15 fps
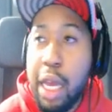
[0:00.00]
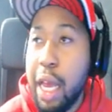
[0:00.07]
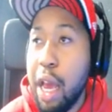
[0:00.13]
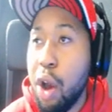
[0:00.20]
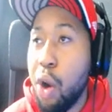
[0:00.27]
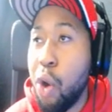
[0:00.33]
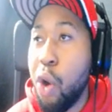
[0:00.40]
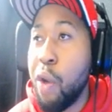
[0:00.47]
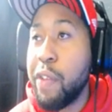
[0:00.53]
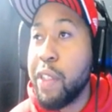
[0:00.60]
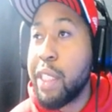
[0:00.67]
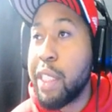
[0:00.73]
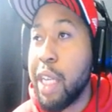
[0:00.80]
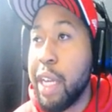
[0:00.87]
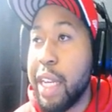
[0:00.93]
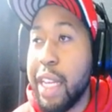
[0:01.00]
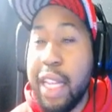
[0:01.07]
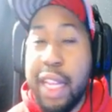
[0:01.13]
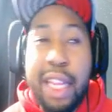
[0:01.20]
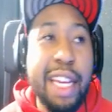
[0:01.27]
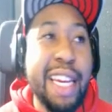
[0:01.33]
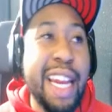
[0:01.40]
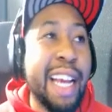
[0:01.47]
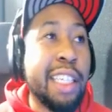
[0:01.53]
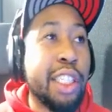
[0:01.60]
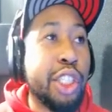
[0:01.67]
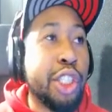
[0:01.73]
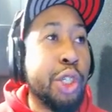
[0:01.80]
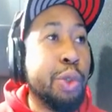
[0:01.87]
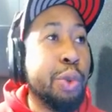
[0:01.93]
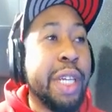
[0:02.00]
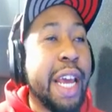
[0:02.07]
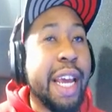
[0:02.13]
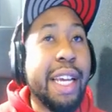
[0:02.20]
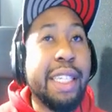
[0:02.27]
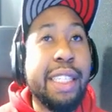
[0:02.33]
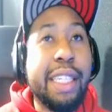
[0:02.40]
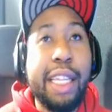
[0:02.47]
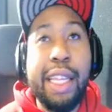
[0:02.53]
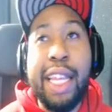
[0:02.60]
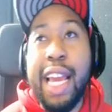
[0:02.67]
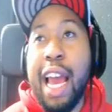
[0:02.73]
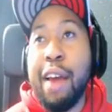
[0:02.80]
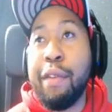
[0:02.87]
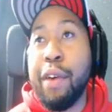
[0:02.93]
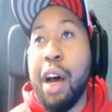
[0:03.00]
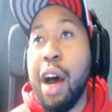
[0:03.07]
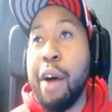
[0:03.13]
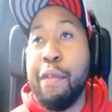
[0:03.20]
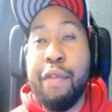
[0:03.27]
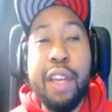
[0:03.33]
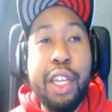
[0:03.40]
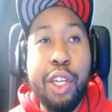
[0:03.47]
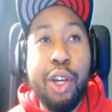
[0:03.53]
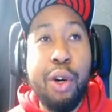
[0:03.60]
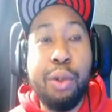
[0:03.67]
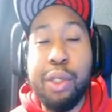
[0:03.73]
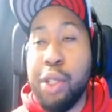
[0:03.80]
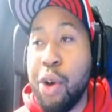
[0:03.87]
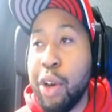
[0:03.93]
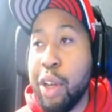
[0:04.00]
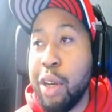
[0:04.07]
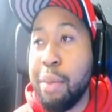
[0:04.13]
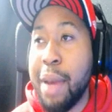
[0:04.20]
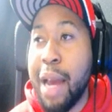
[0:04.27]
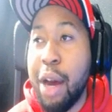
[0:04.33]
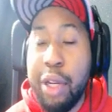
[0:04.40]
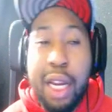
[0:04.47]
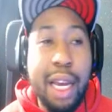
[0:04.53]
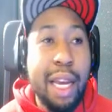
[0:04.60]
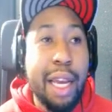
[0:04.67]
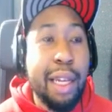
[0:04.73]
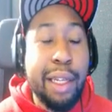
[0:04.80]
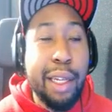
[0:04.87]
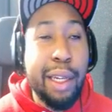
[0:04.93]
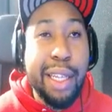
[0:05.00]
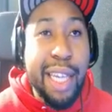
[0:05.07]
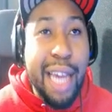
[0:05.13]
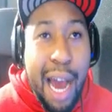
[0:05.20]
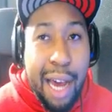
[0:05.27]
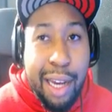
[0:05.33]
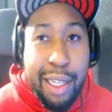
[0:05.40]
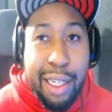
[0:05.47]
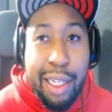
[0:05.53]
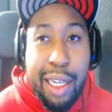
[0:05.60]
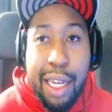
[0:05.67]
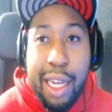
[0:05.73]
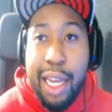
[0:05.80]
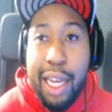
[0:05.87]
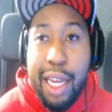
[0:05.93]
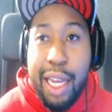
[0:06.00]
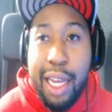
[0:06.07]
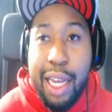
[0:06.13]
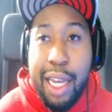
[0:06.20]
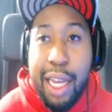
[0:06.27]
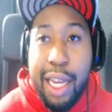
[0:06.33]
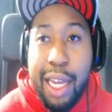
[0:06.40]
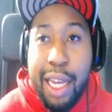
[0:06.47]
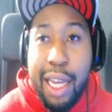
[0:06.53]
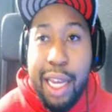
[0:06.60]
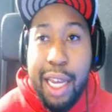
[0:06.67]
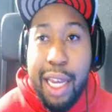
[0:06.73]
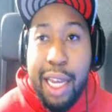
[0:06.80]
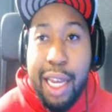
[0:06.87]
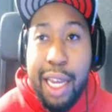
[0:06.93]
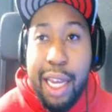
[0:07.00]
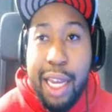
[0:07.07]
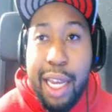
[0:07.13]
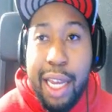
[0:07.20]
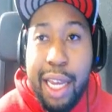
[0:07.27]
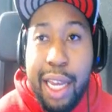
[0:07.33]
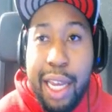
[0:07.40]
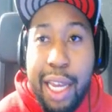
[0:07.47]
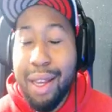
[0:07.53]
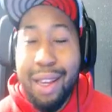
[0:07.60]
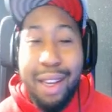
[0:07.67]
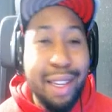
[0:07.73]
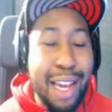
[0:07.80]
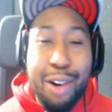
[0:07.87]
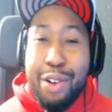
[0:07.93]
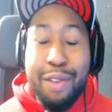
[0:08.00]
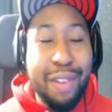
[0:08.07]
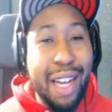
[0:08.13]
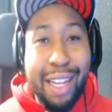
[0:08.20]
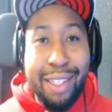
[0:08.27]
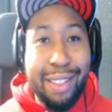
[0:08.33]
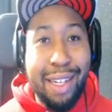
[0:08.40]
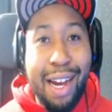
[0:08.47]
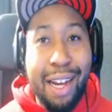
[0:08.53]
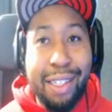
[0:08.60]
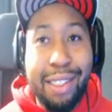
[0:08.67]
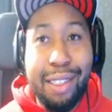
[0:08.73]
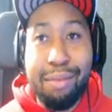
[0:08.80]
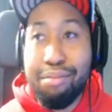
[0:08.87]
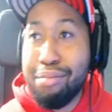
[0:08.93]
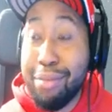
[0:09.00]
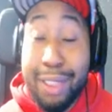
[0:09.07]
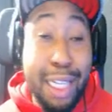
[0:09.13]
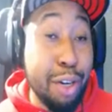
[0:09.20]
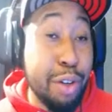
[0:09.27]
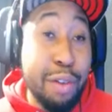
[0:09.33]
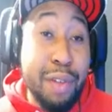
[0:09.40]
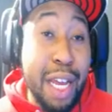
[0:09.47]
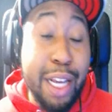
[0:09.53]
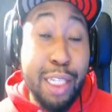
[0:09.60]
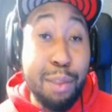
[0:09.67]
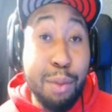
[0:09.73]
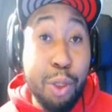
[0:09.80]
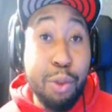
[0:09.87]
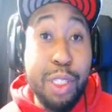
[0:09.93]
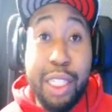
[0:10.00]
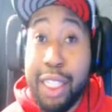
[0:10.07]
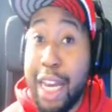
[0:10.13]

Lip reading: All of a sudden, the next 2 days, they have a video talking about Lil Yachty is a better rapper than Tekashi. Y'all don't even like Tekashi. Y'all don't even like his music.